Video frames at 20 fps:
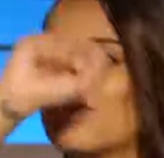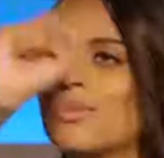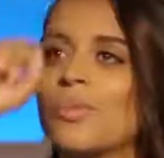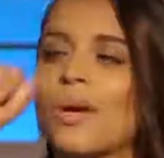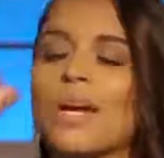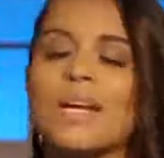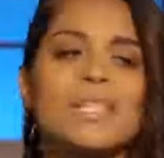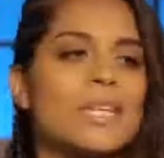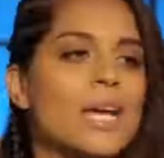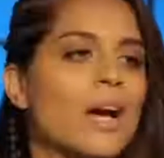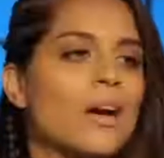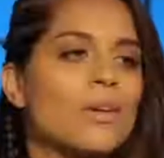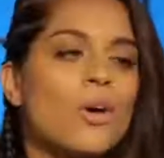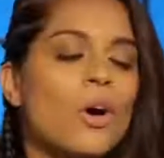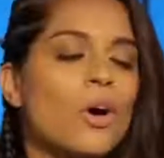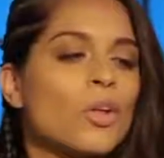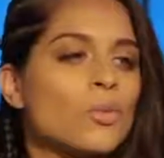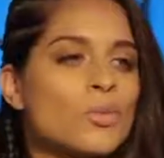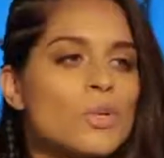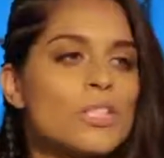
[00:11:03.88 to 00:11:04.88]
Write down
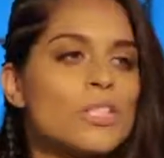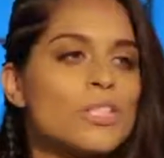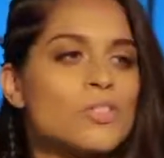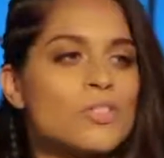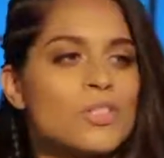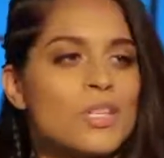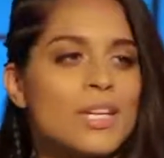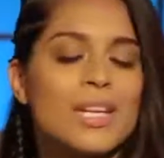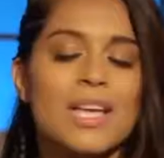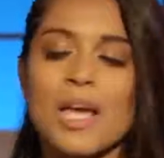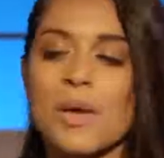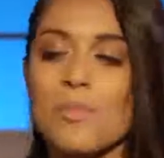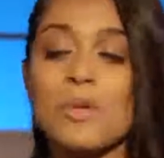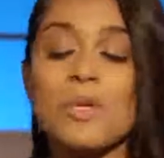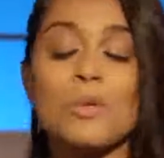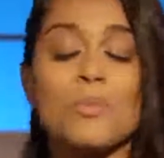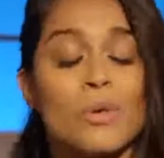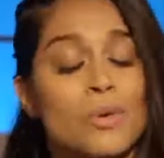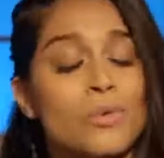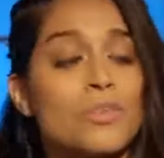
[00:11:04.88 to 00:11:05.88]
all the reasons you did it and
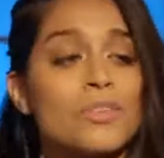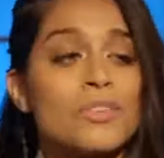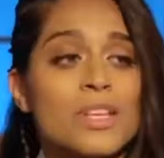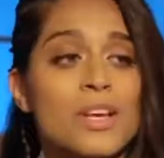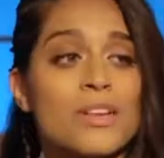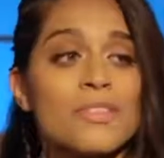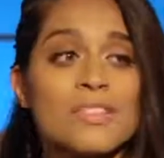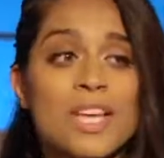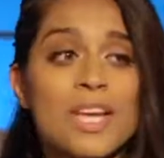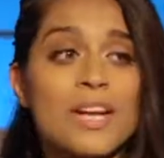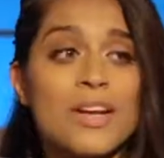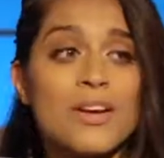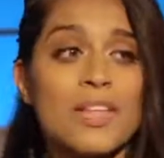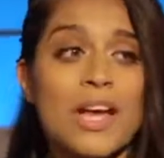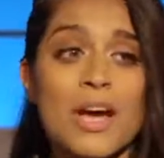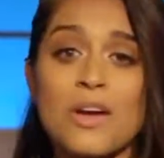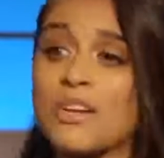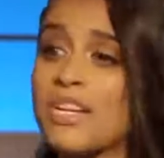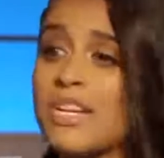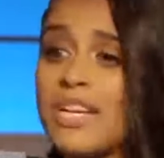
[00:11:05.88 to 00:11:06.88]
be real with yourself. Say it
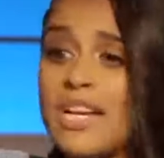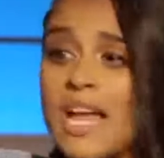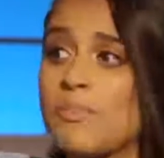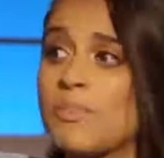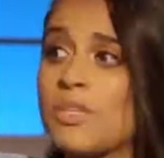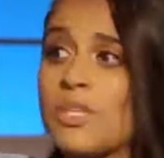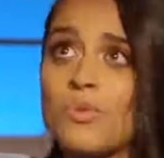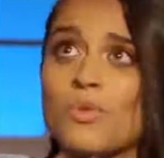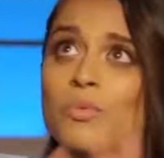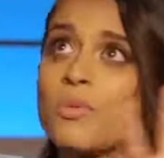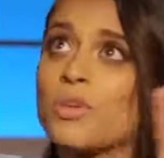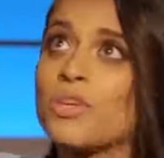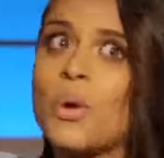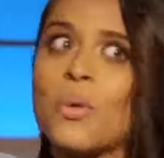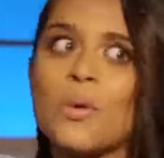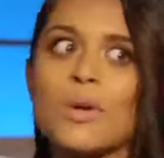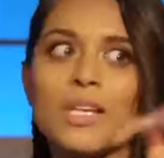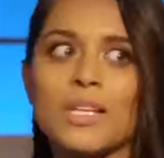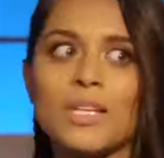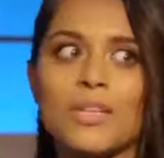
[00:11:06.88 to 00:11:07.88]
out loud in an empty room where
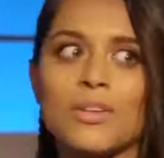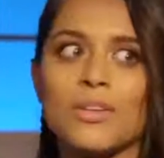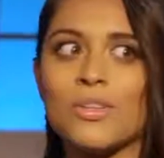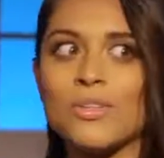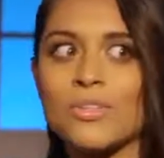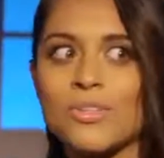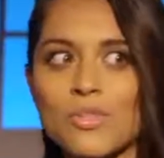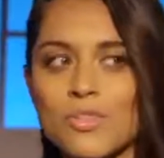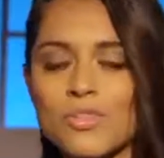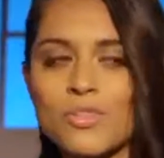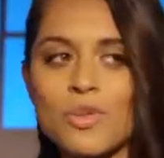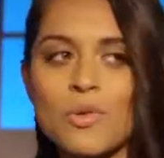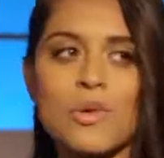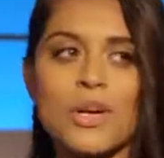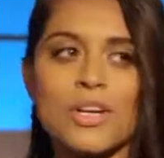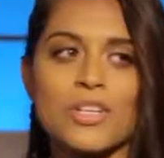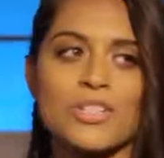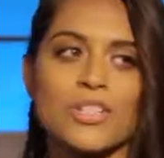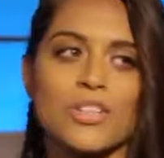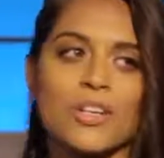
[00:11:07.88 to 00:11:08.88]
no one can hear you, so there's no
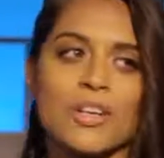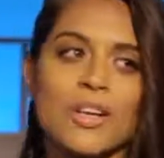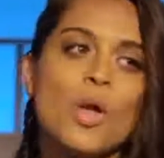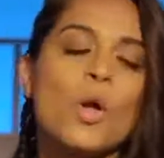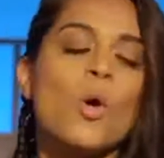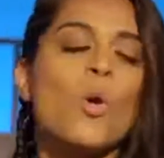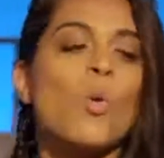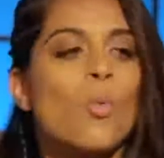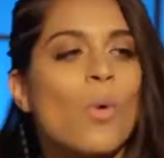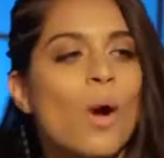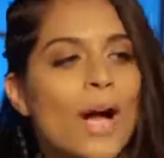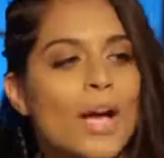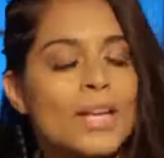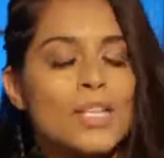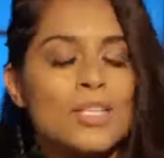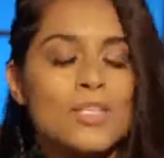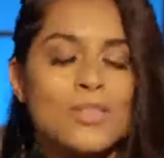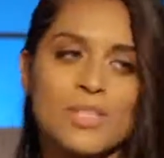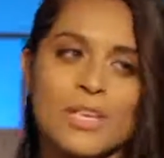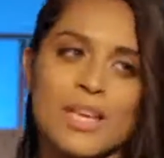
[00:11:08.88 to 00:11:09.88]
pressure. Why
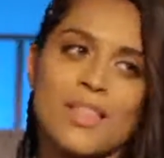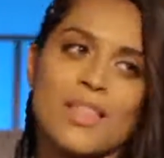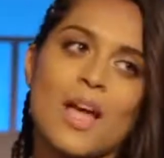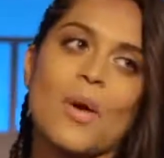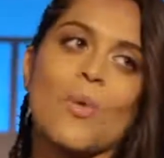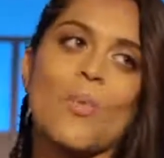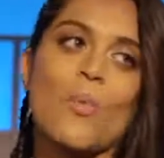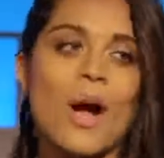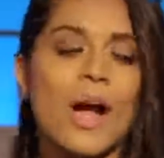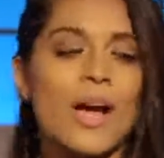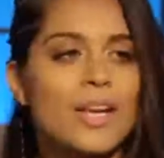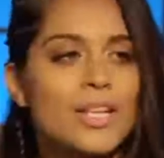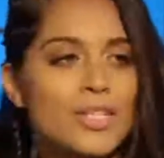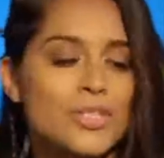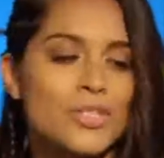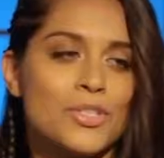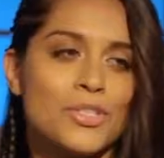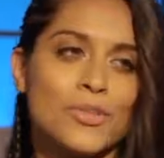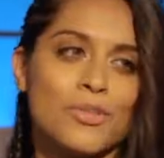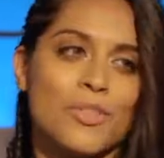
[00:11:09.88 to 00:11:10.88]
did you say that? Why
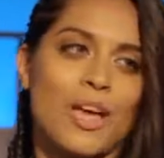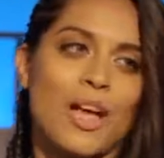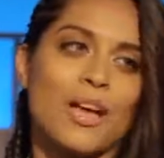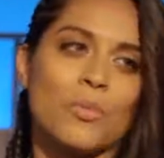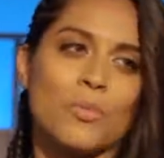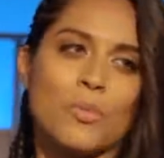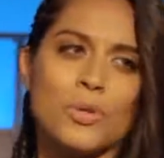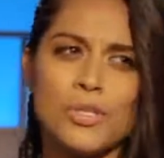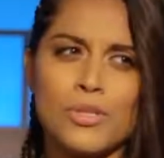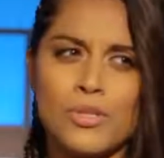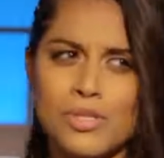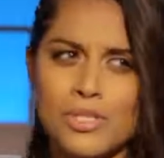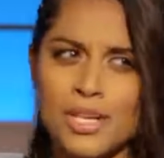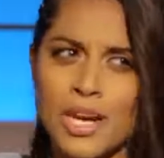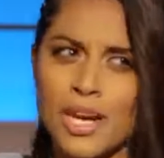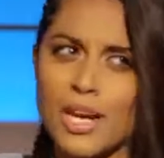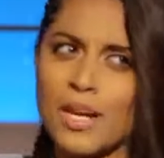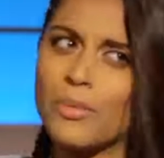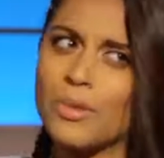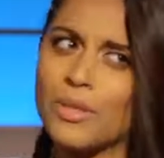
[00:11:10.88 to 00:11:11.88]
did you do that? Were you
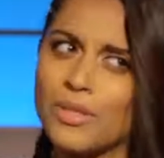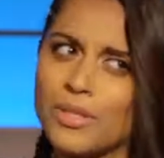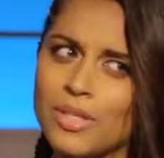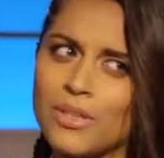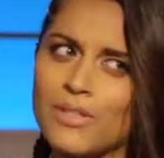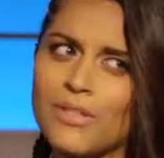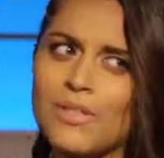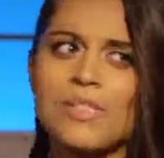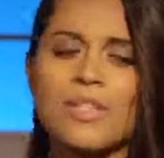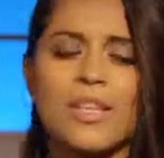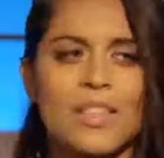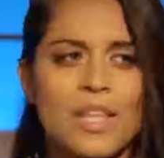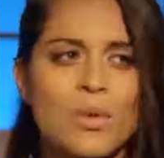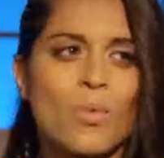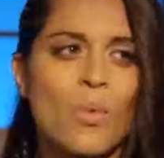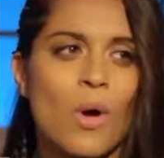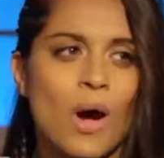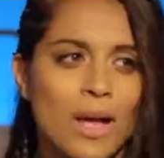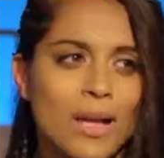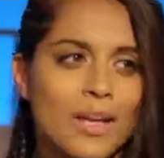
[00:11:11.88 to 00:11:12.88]
scared? Were you nervous? And
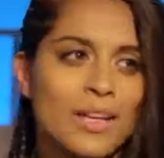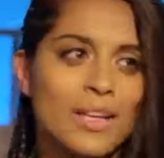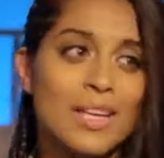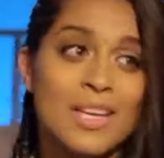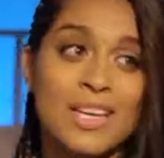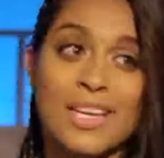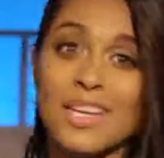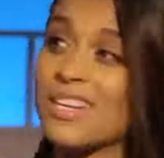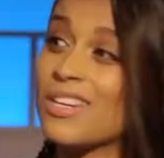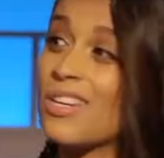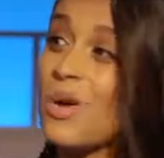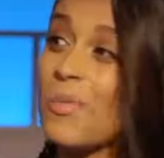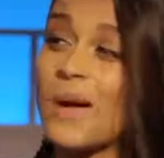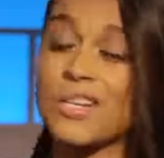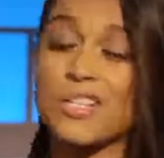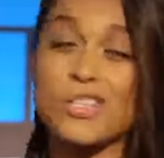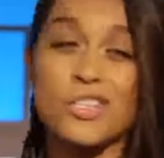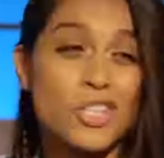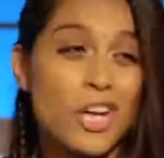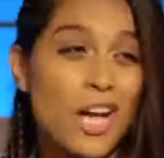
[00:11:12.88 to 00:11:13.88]
then why? It can go
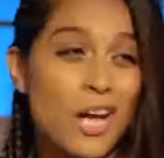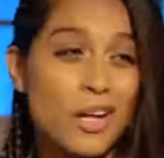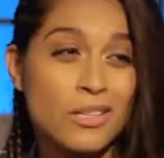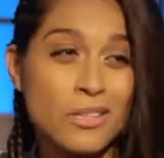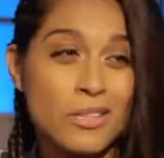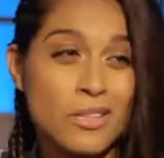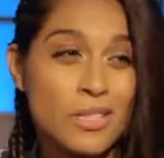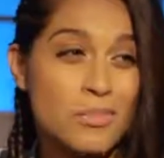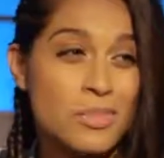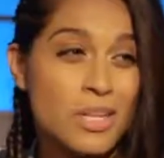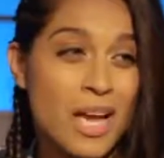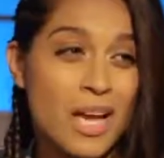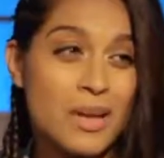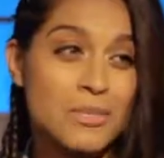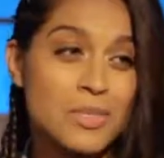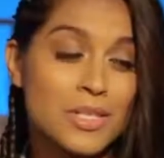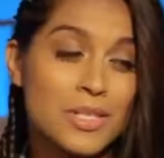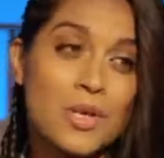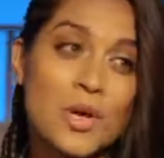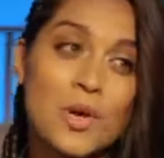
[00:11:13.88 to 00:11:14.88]
back to your childhood
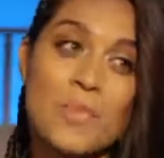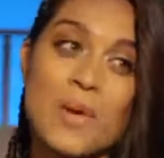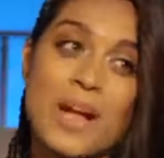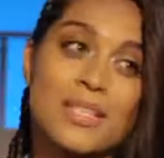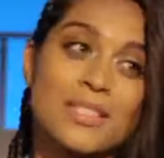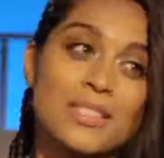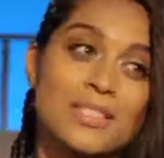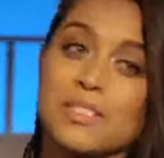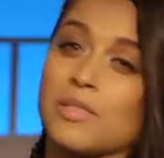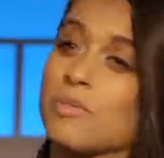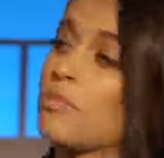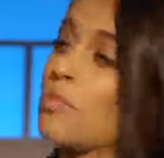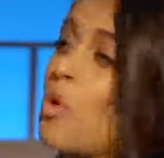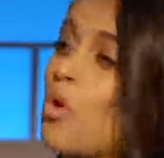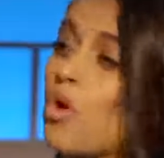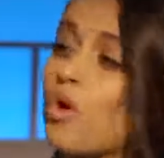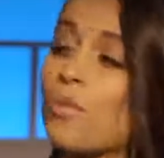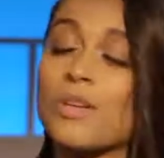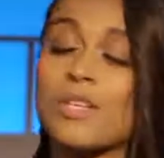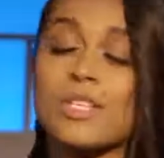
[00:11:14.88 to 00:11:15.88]
sometimes. It can go back to
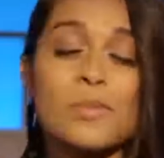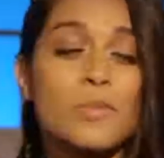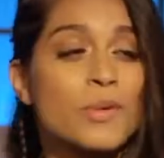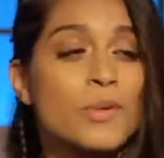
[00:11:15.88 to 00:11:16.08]
some horrible